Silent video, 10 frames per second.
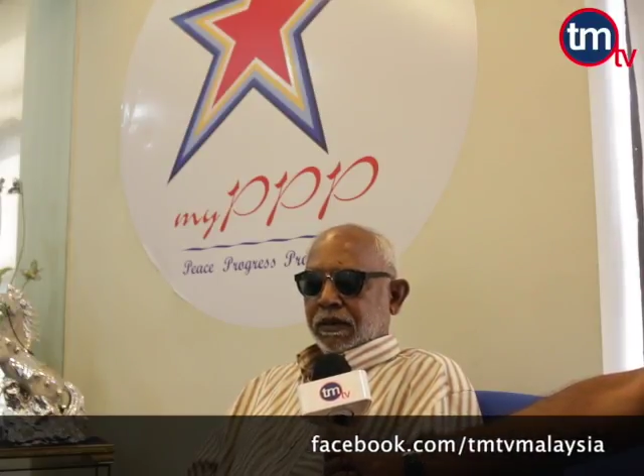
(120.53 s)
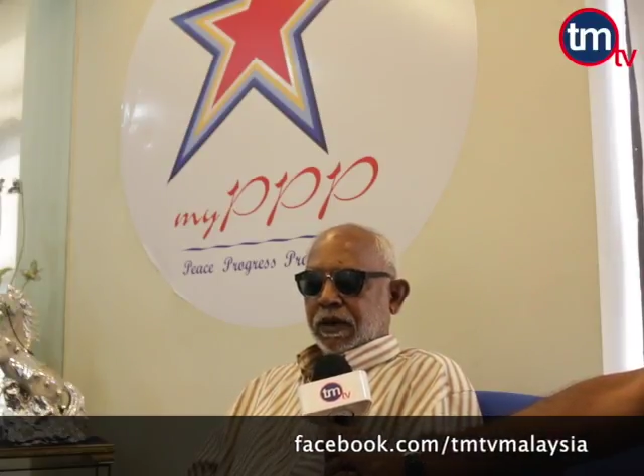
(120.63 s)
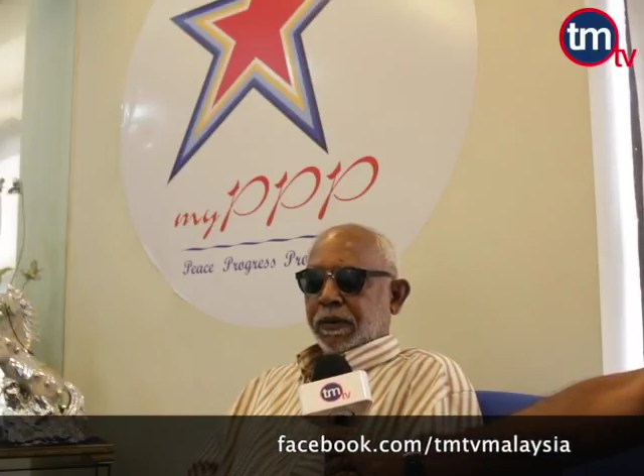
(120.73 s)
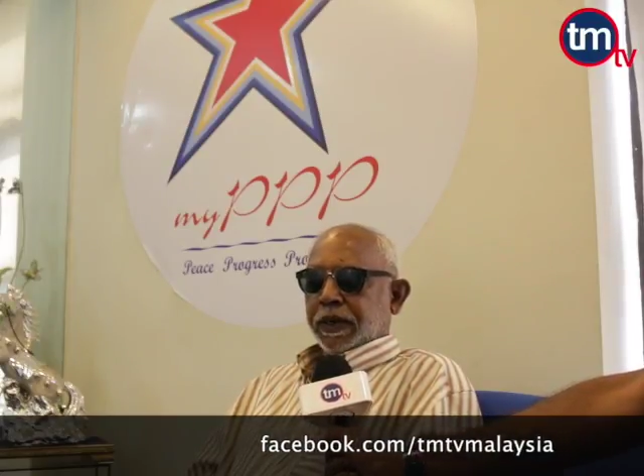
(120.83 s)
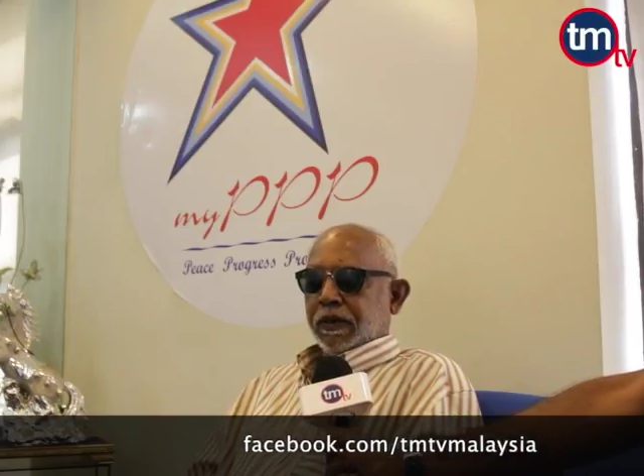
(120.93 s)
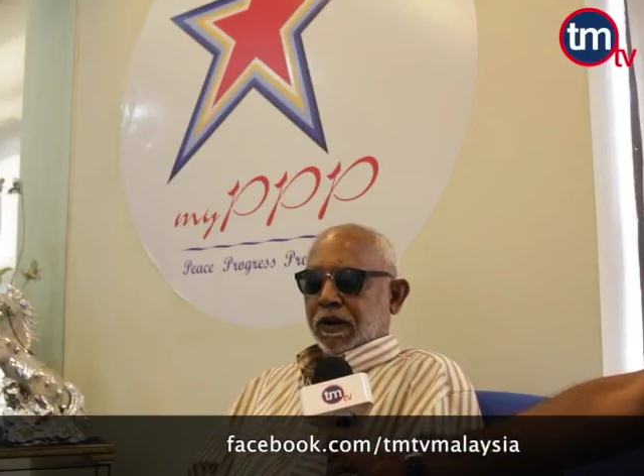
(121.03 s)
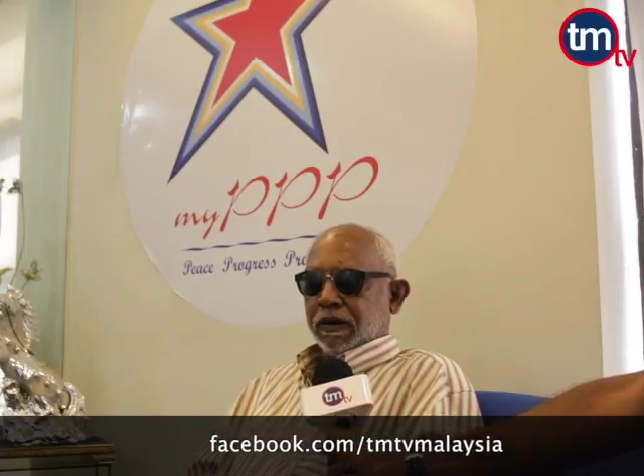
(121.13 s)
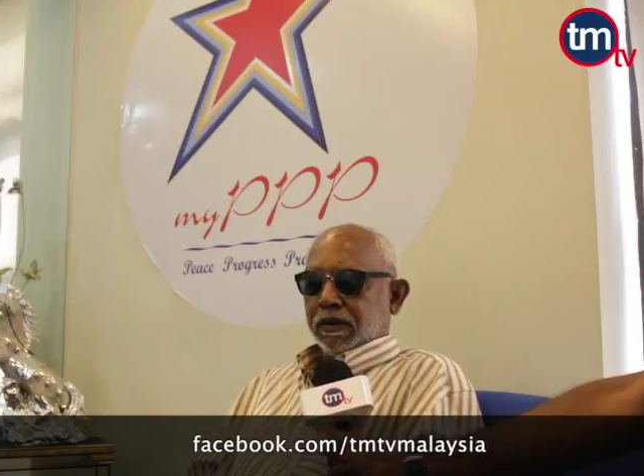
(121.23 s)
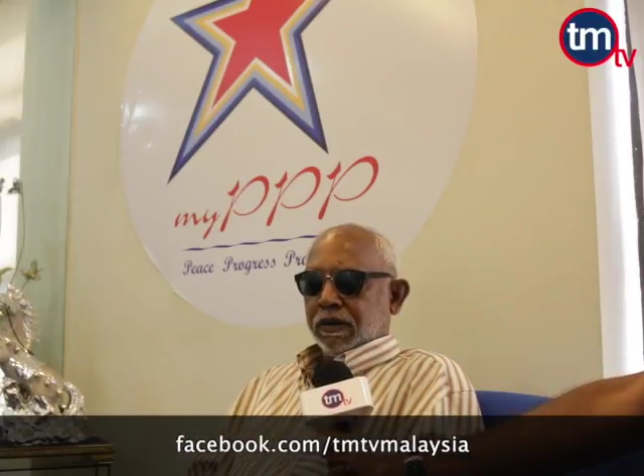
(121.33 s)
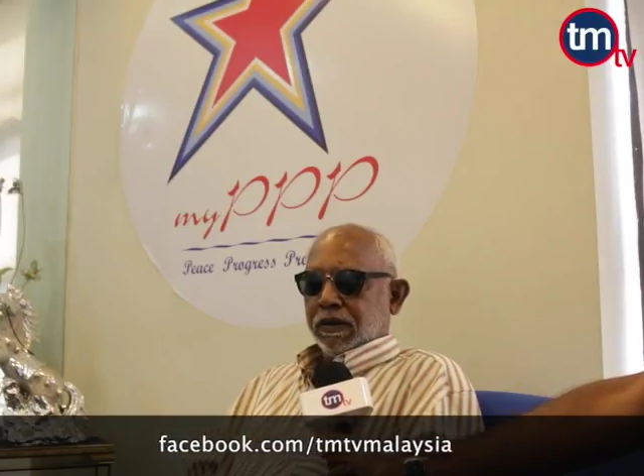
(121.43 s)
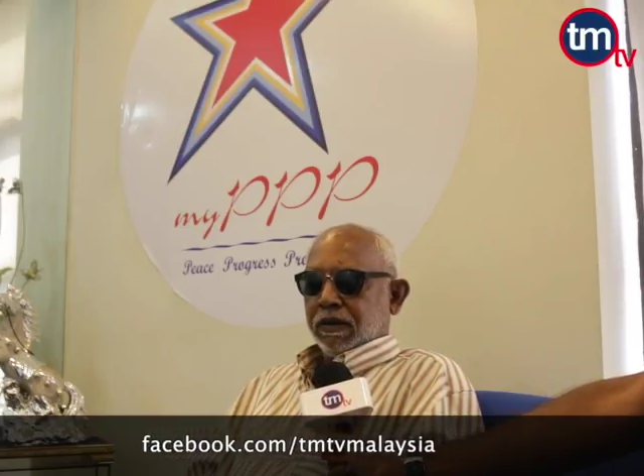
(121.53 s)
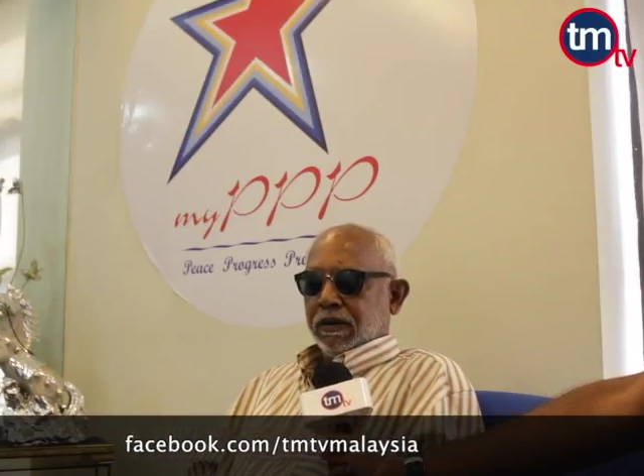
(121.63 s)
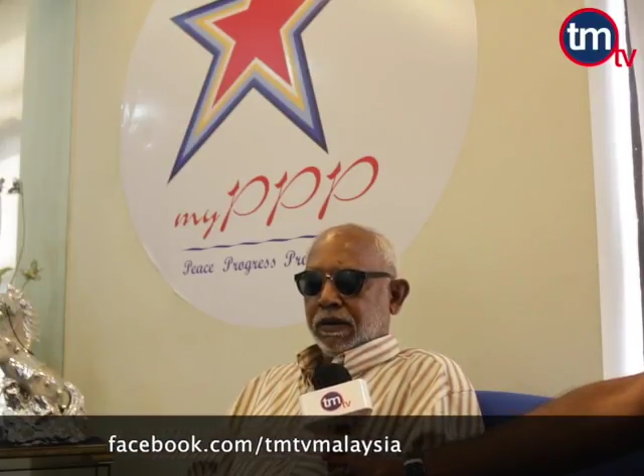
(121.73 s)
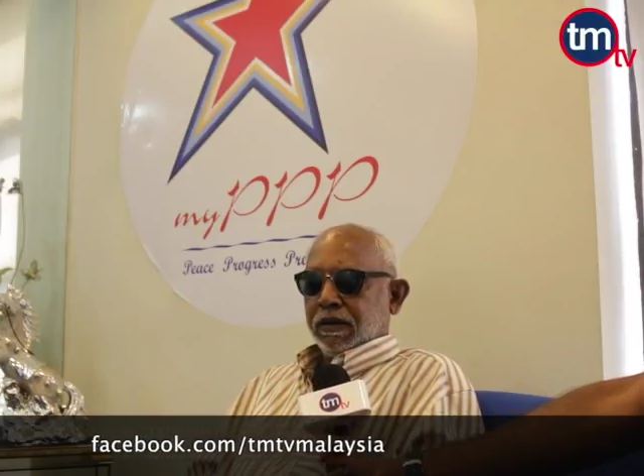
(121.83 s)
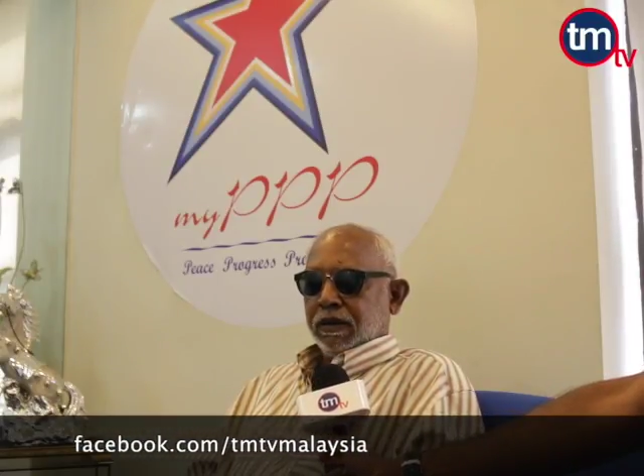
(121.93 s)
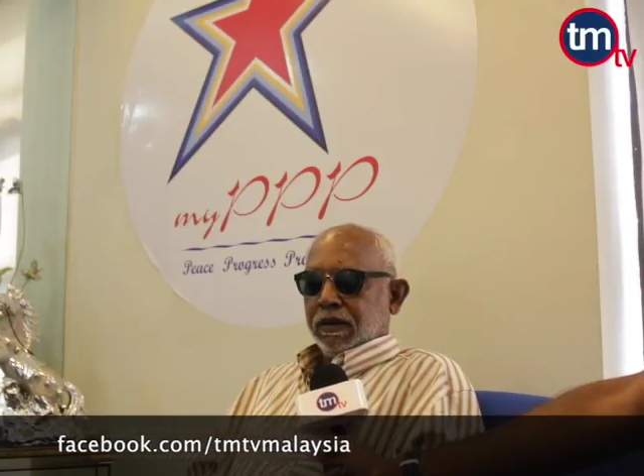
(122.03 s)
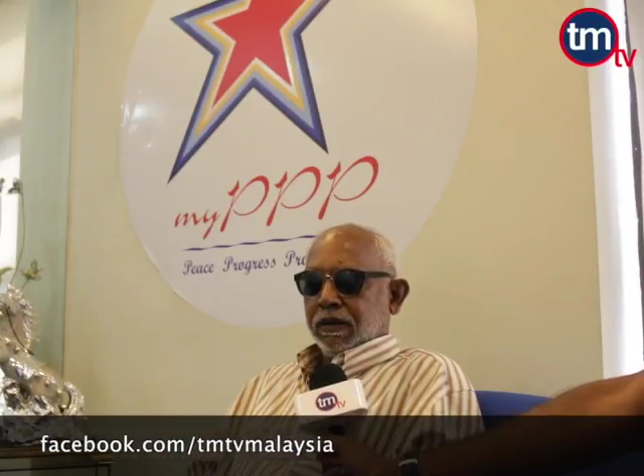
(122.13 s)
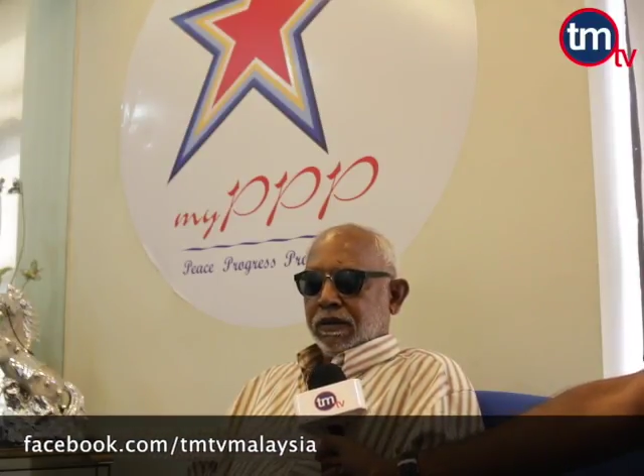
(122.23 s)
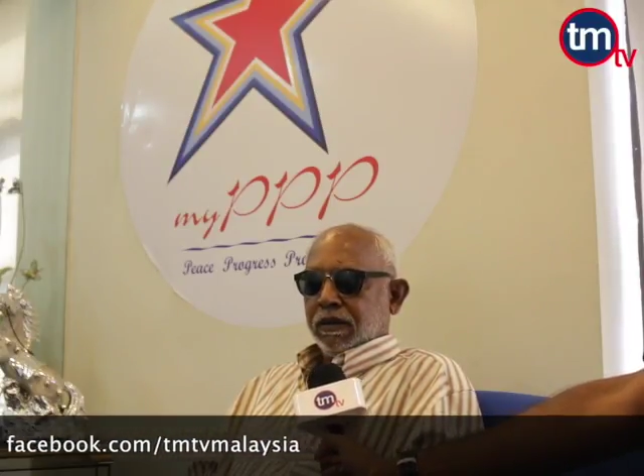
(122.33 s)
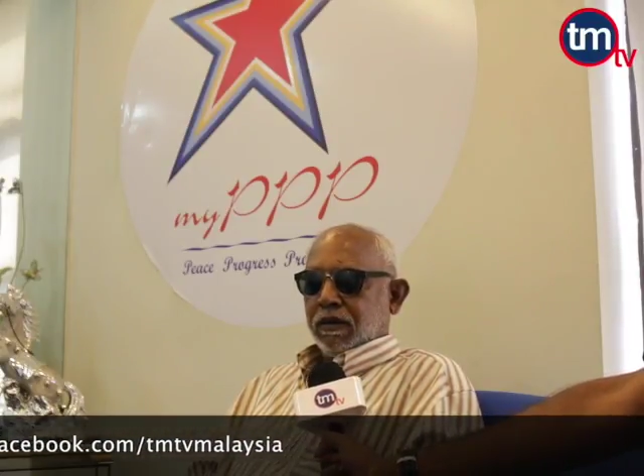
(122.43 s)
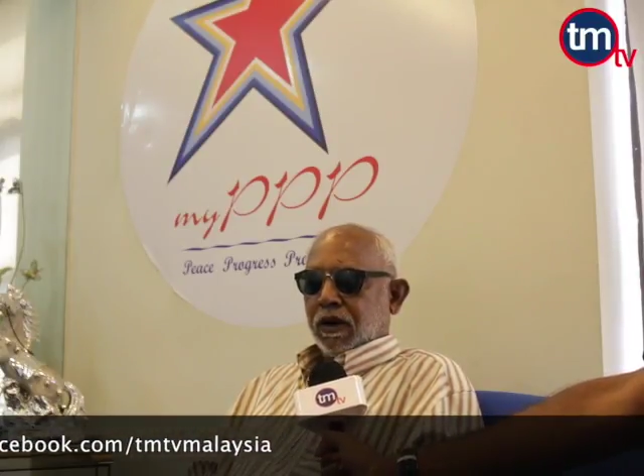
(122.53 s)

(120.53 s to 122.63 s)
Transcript: You are my God. The